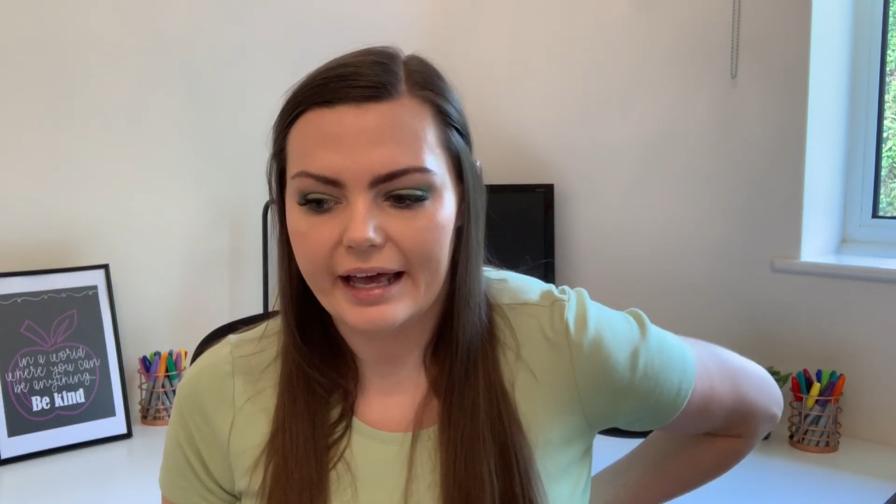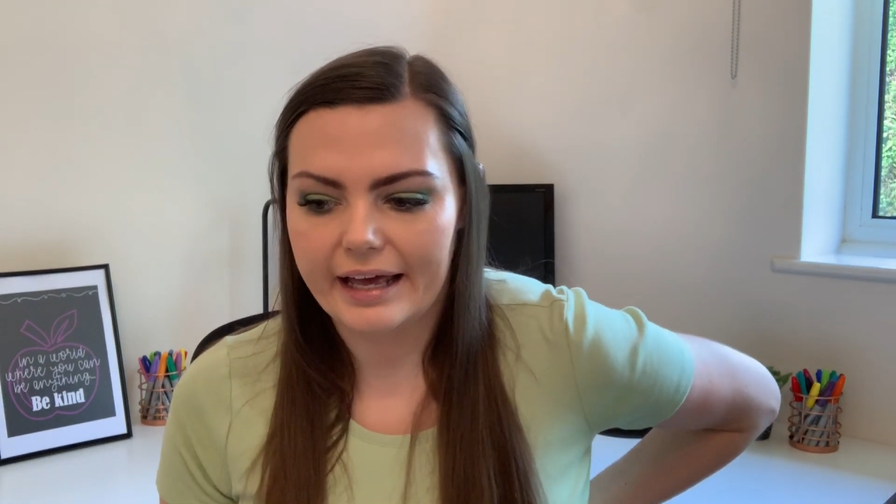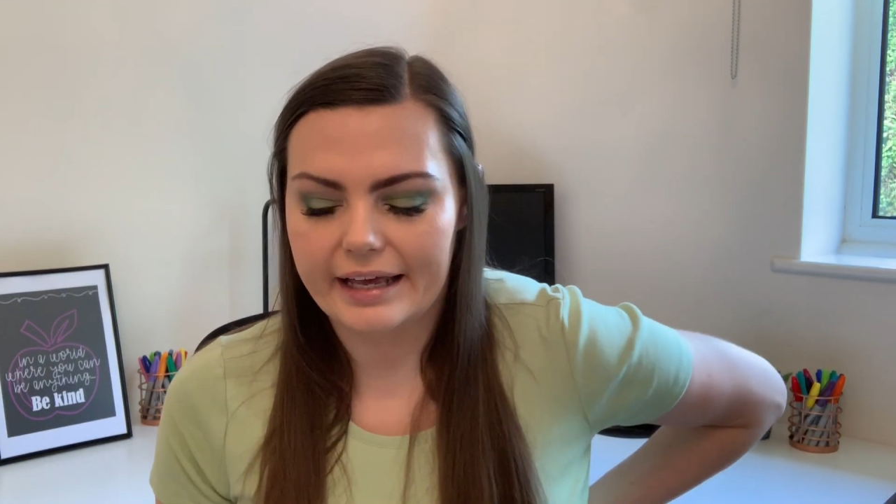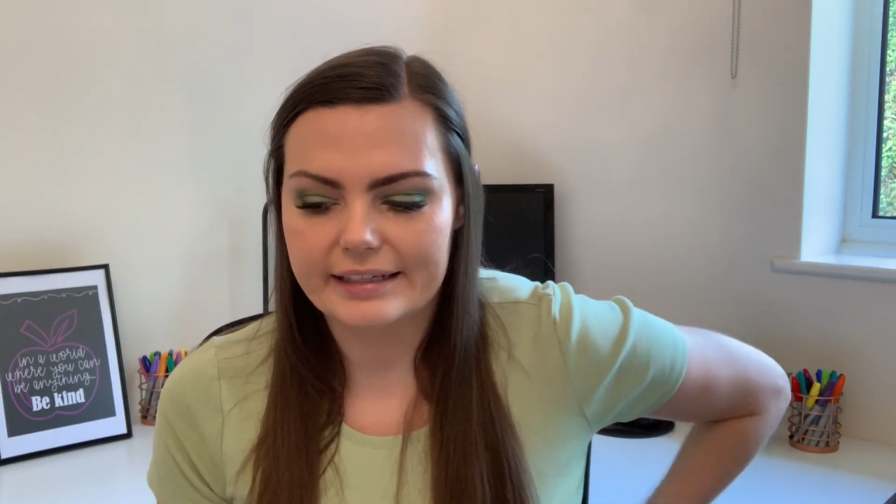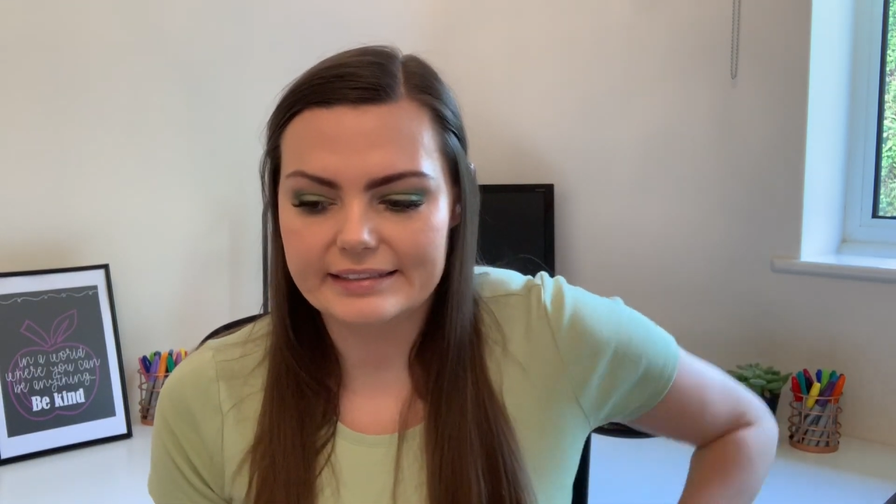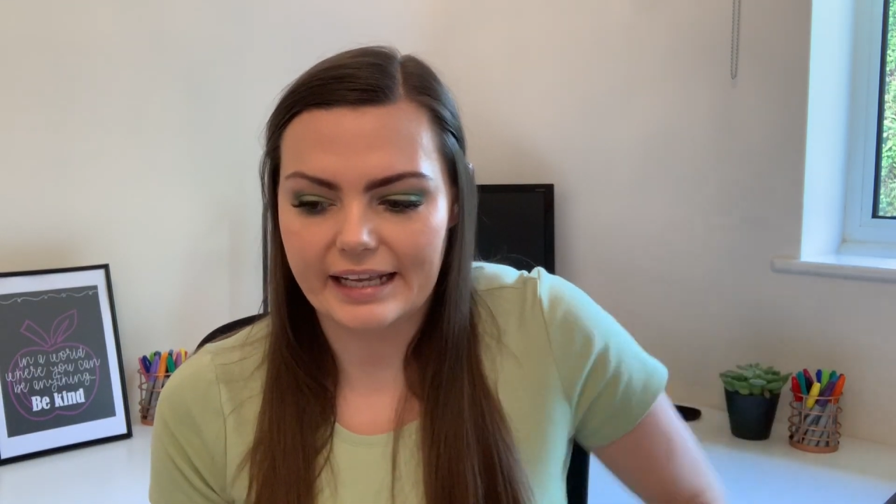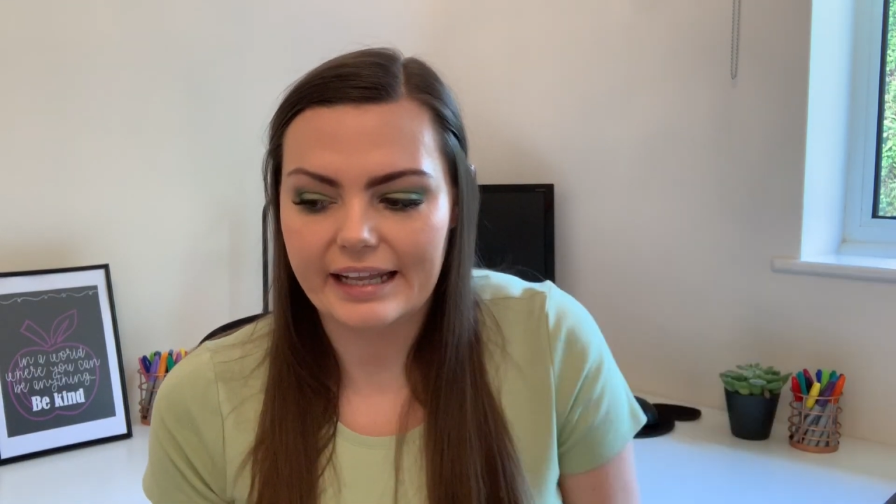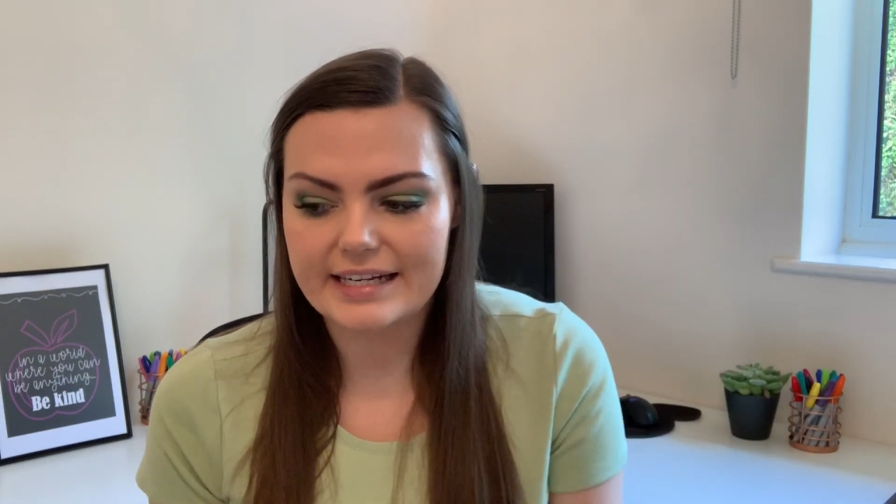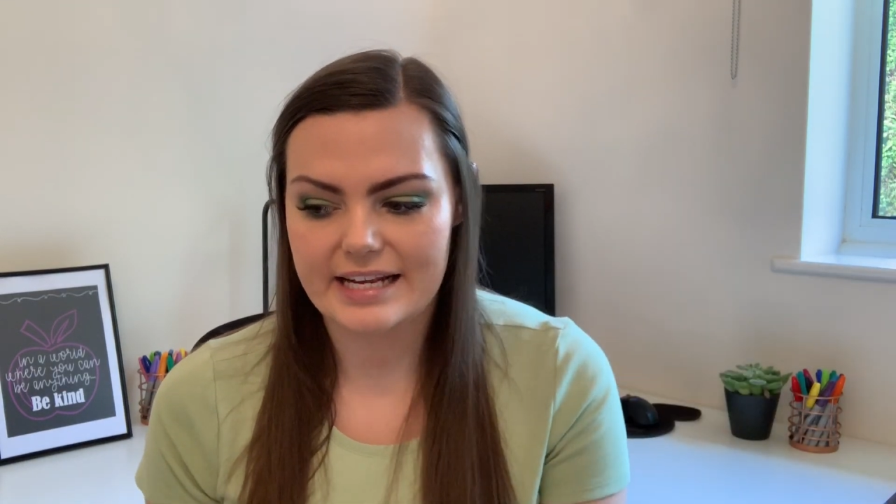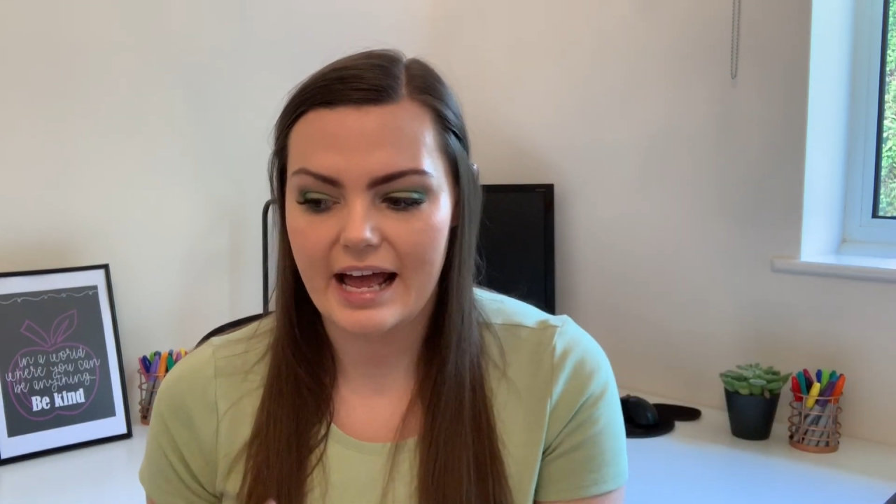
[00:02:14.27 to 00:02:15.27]
and I
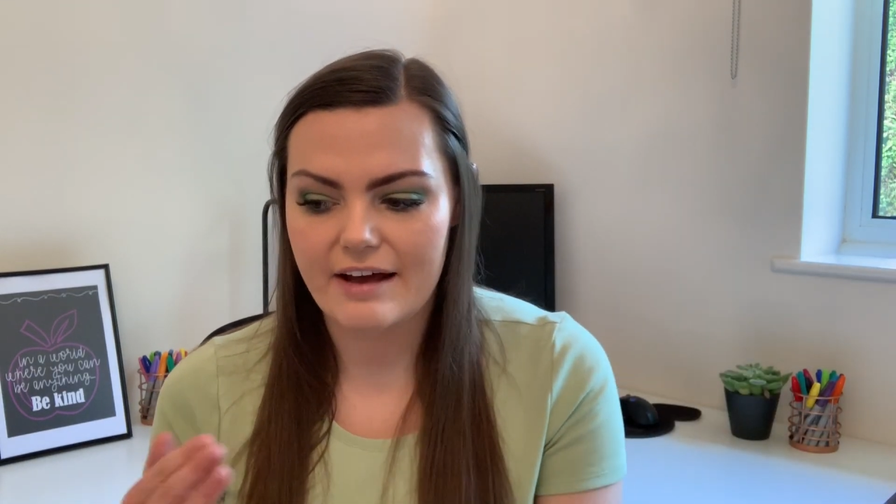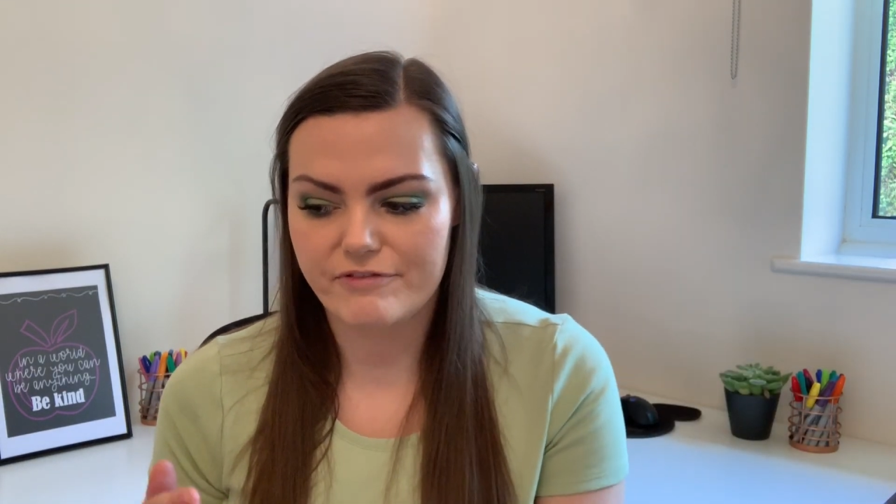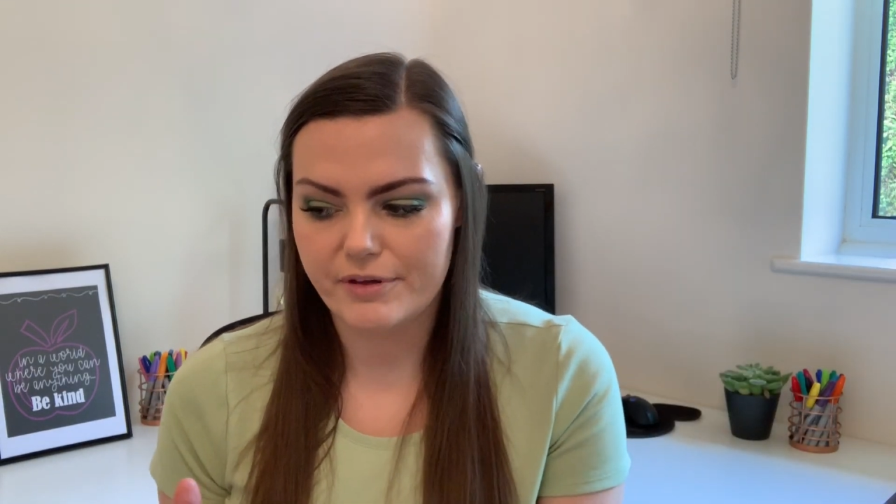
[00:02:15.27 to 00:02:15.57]
like to have